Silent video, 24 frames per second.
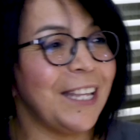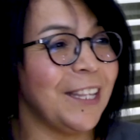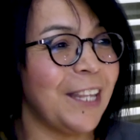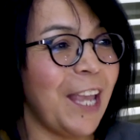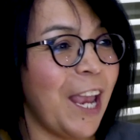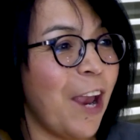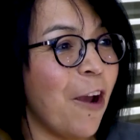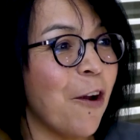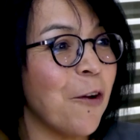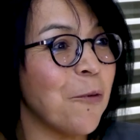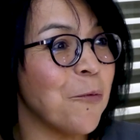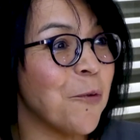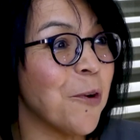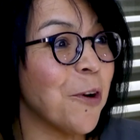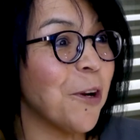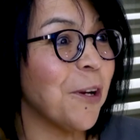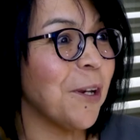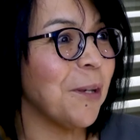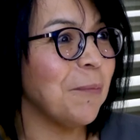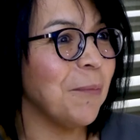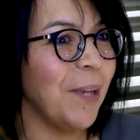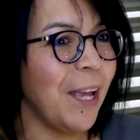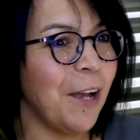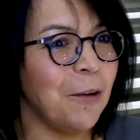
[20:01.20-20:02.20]
They aren't
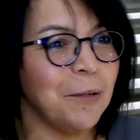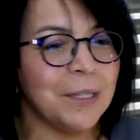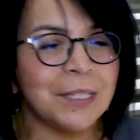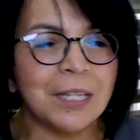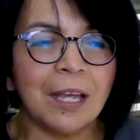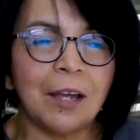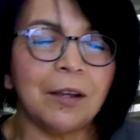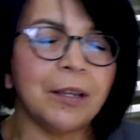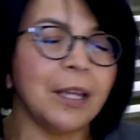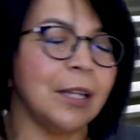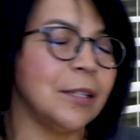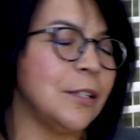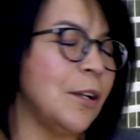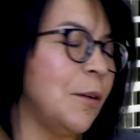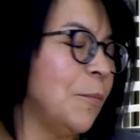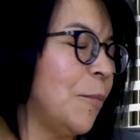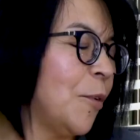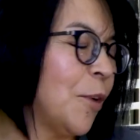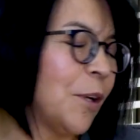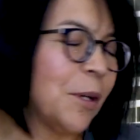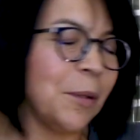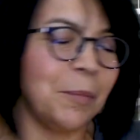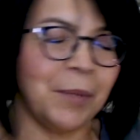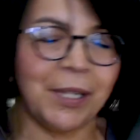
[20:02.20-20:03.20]
worrying me. I always say, okay, don't
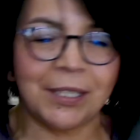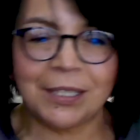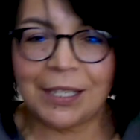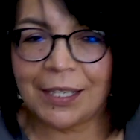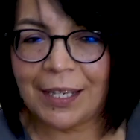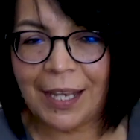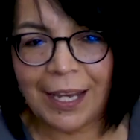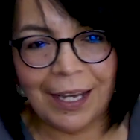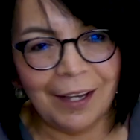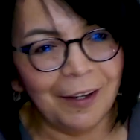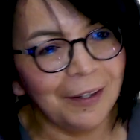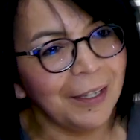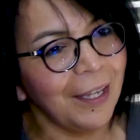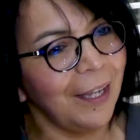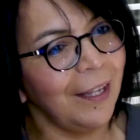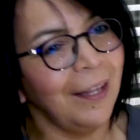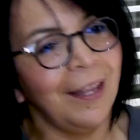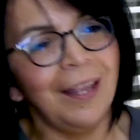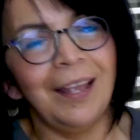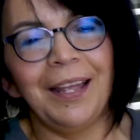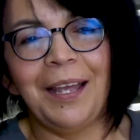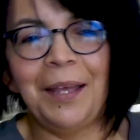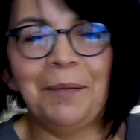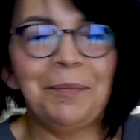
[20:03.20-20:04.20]
worry me today. Okay,
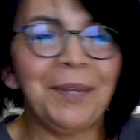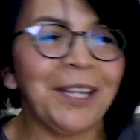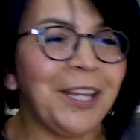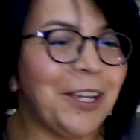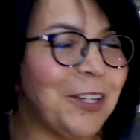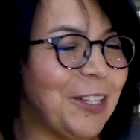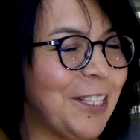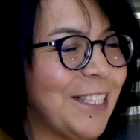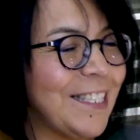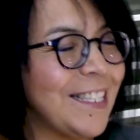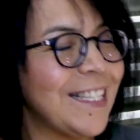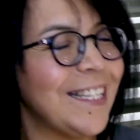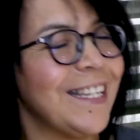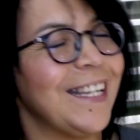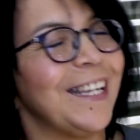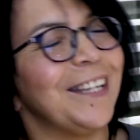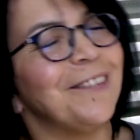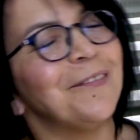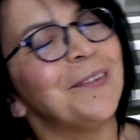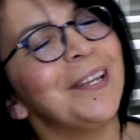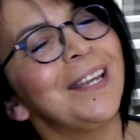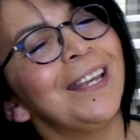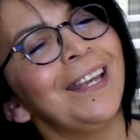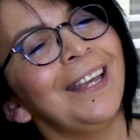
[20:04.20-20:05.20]
let me go to
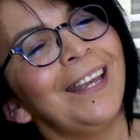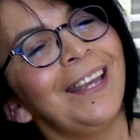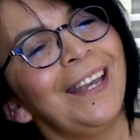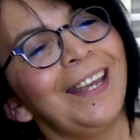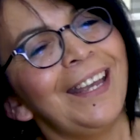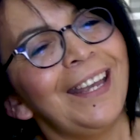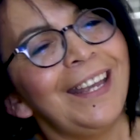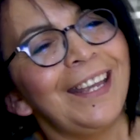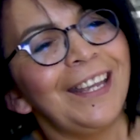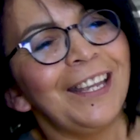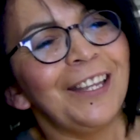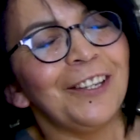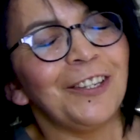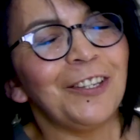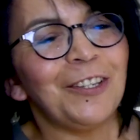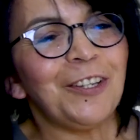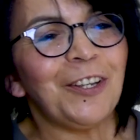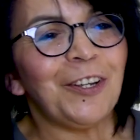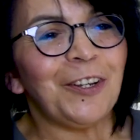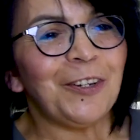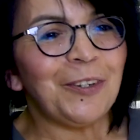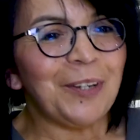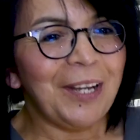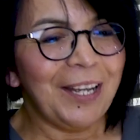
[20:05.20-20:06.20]
sleep.
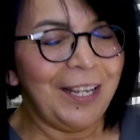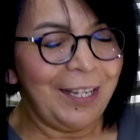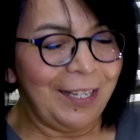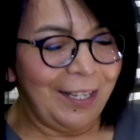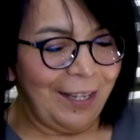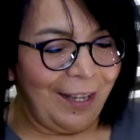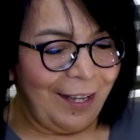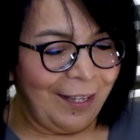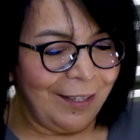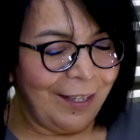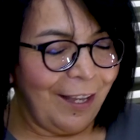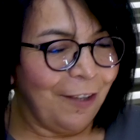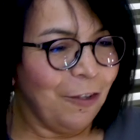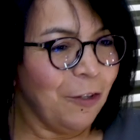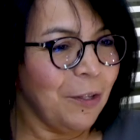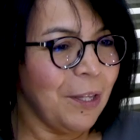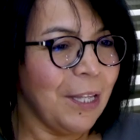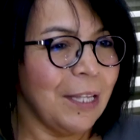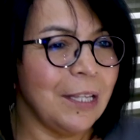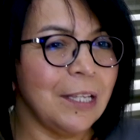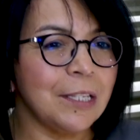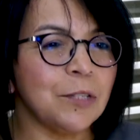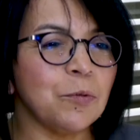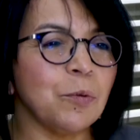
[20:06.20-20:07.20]
Another
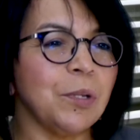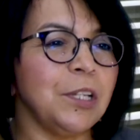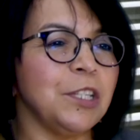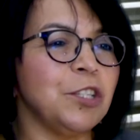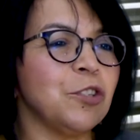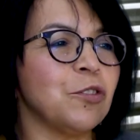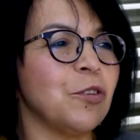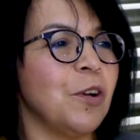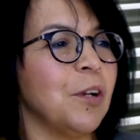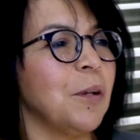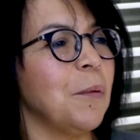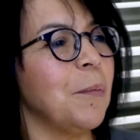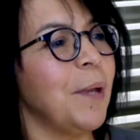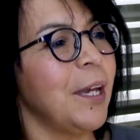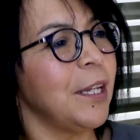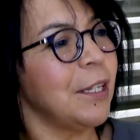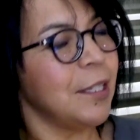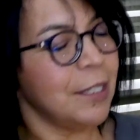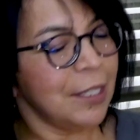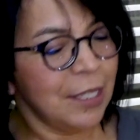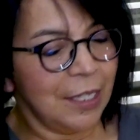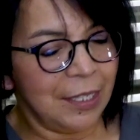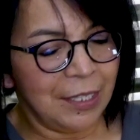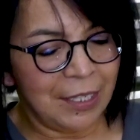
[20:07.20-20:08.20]
thing that's really strong about
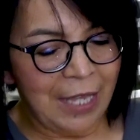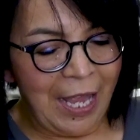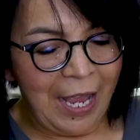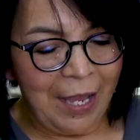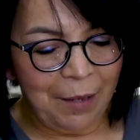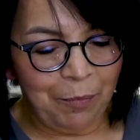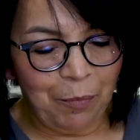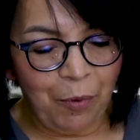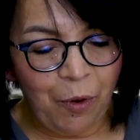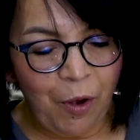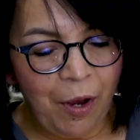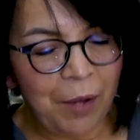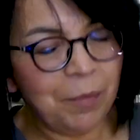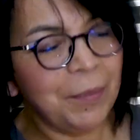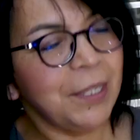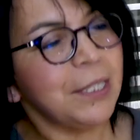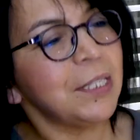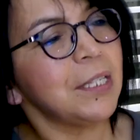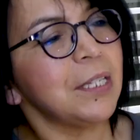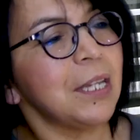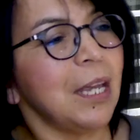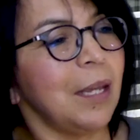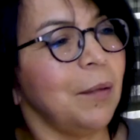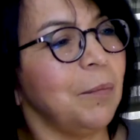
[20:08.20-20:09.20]
us is that promise
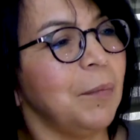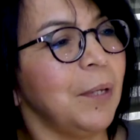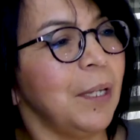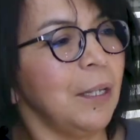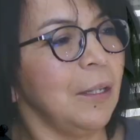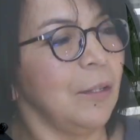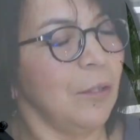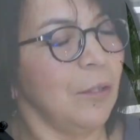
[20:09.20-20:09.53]
statement,